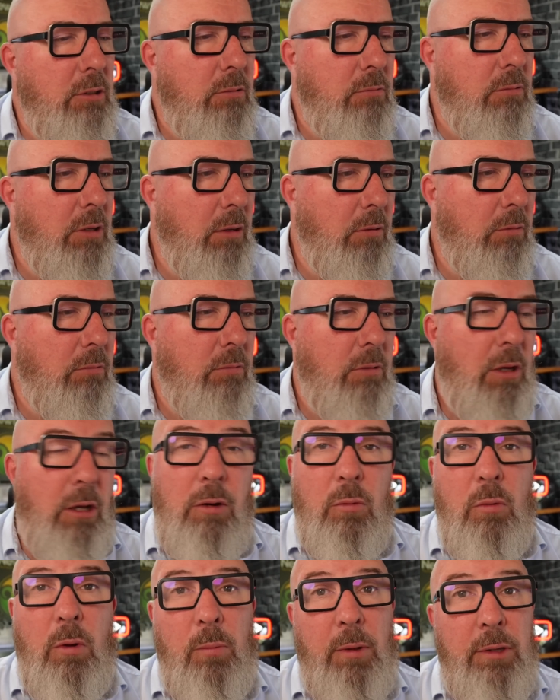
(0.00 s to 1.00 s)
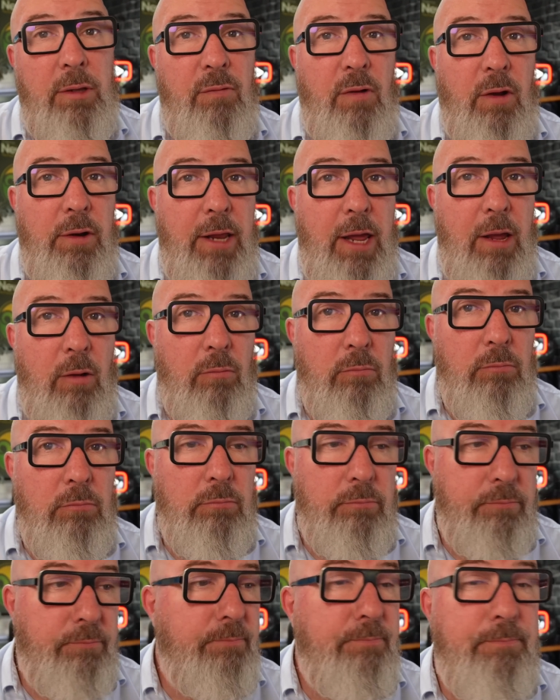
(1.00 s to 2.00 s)
Well, only one way to find out.
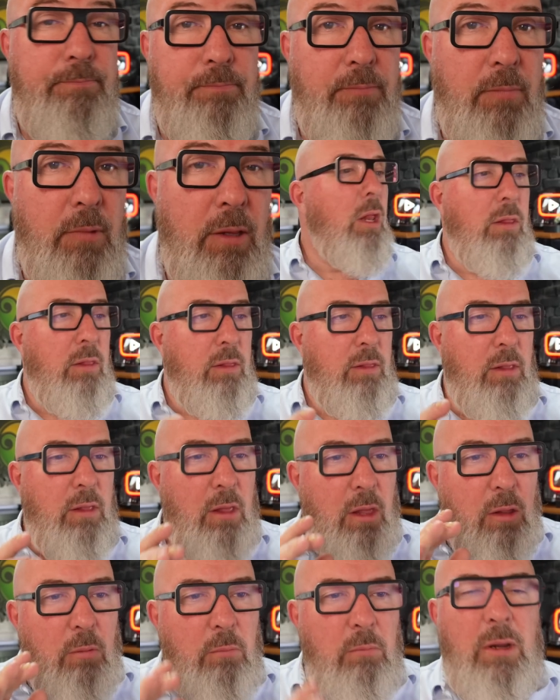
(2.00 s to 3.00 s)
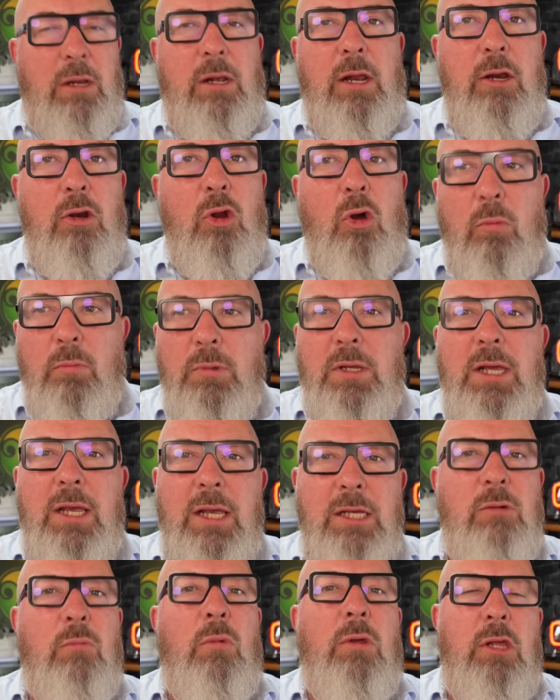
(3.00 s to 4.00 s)
Admittedly, Normandy
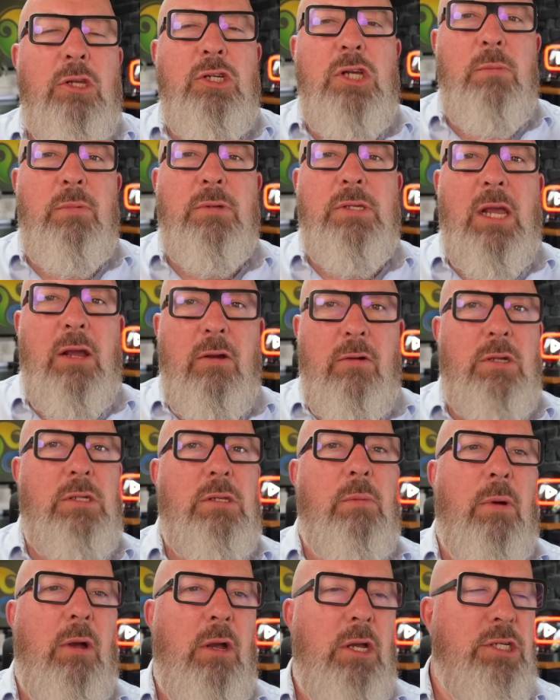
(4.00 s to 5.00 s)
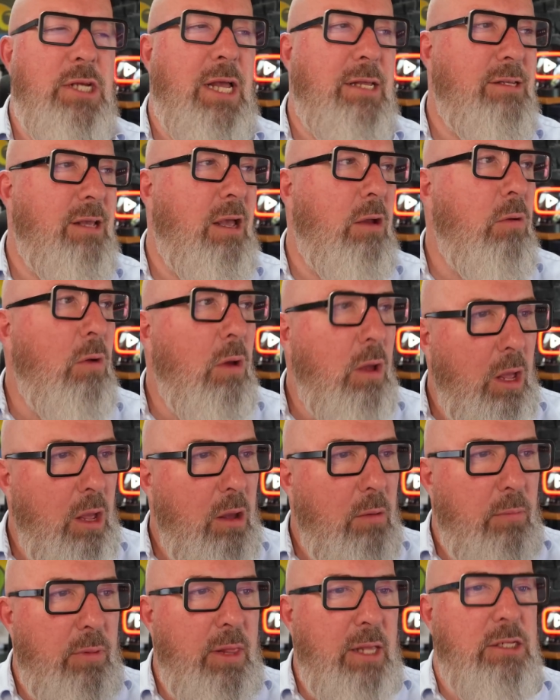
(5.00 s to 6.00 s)
isn't one of the cheapest areas to buy a chateau,
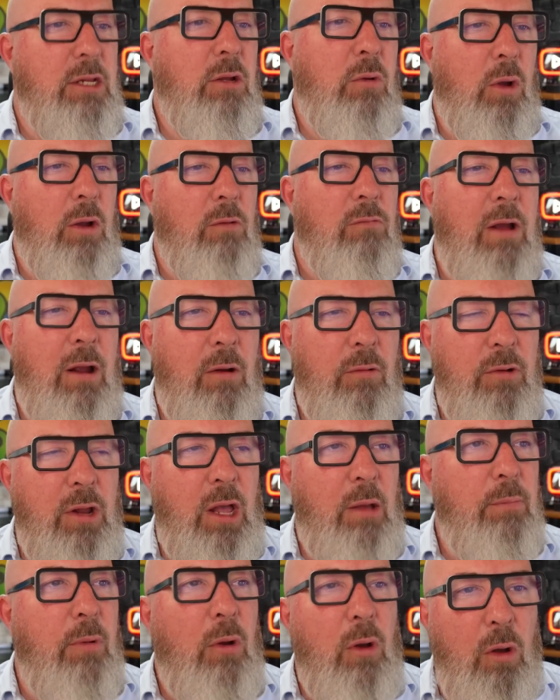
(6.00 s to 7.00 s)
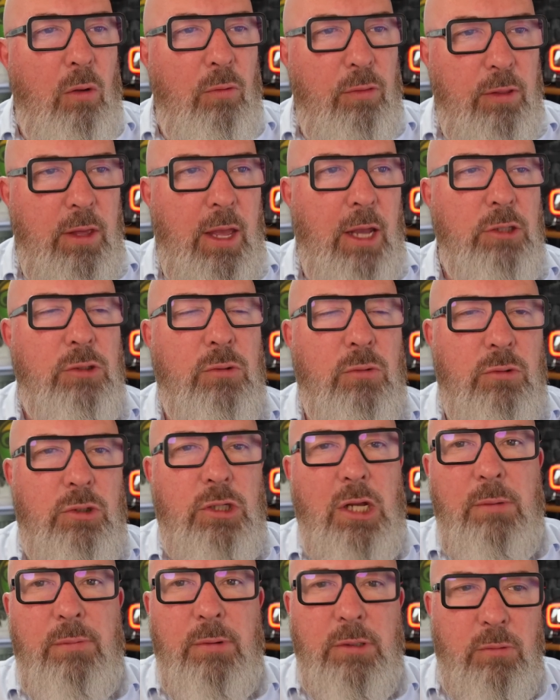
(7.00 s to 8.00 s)
but that's the quick roundup of the actual
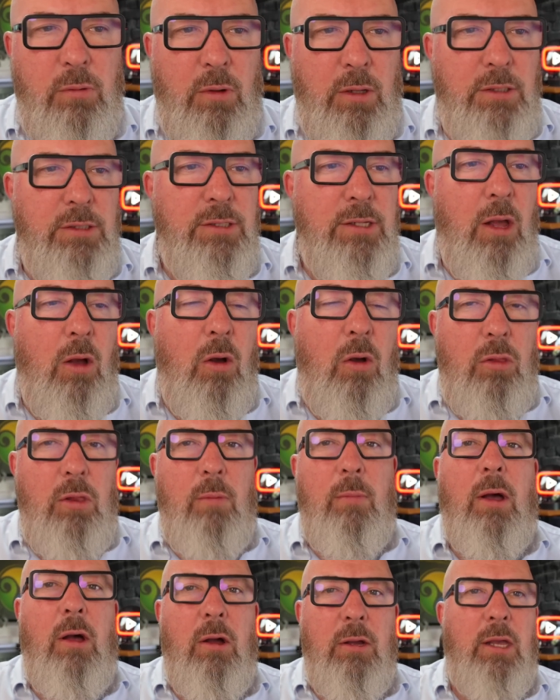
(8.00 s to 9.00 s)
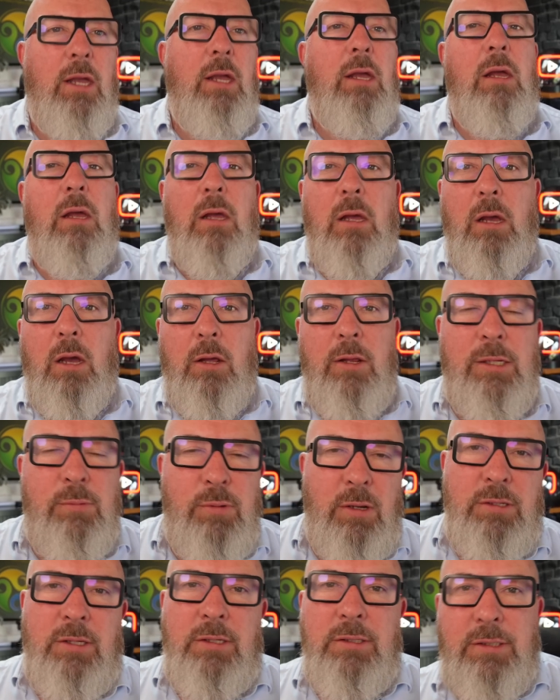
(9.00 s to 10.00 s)
cheapest ones on the market at this
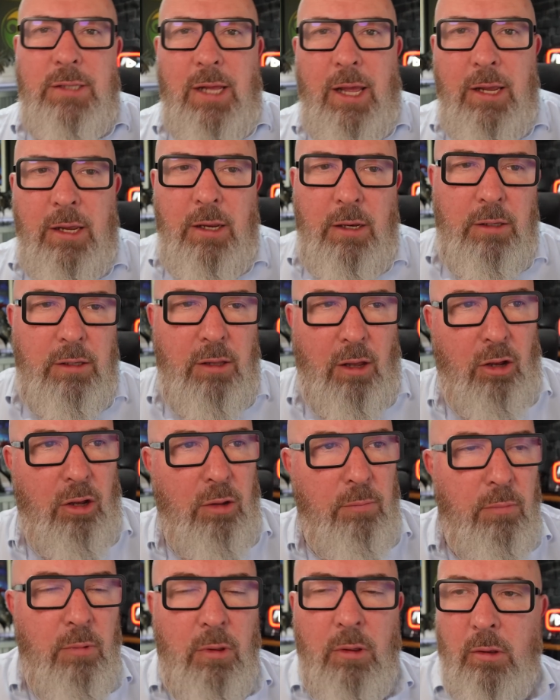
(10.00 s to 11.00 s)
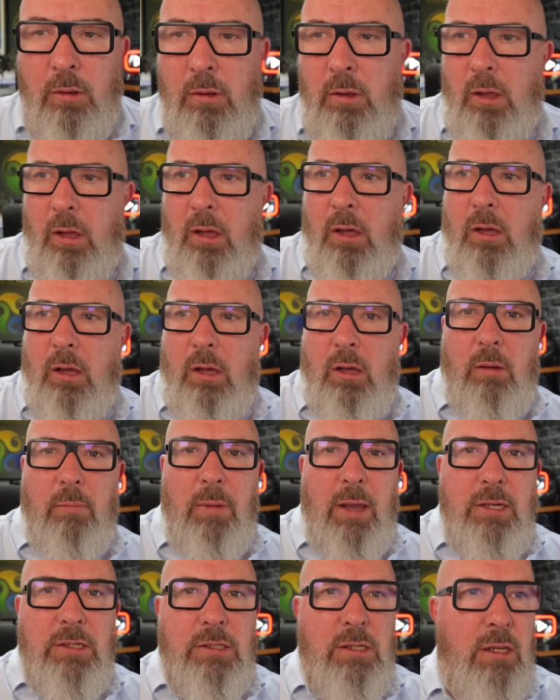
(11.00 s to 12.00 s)
present time,
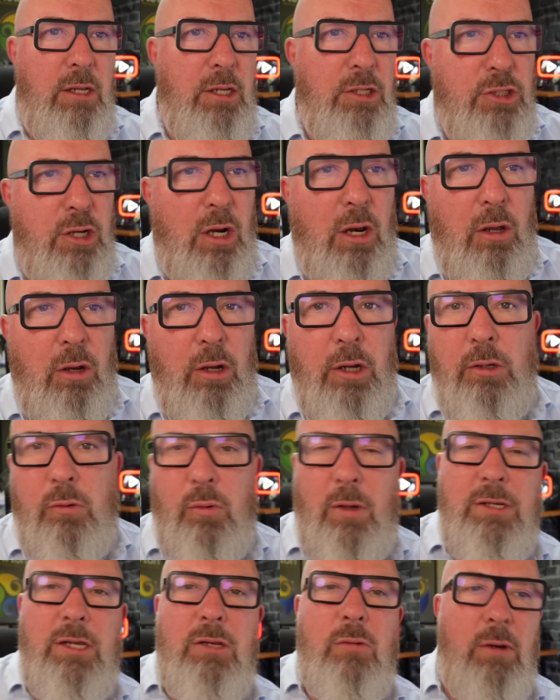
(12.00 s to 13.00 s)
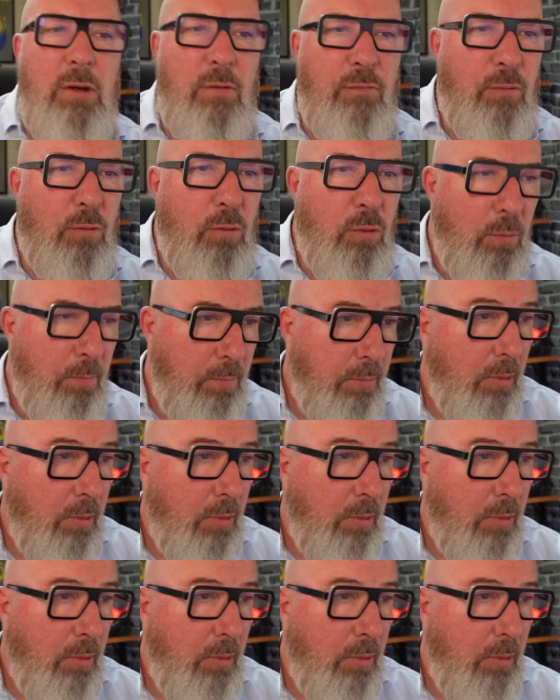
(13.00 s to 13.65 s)
basically July 2024.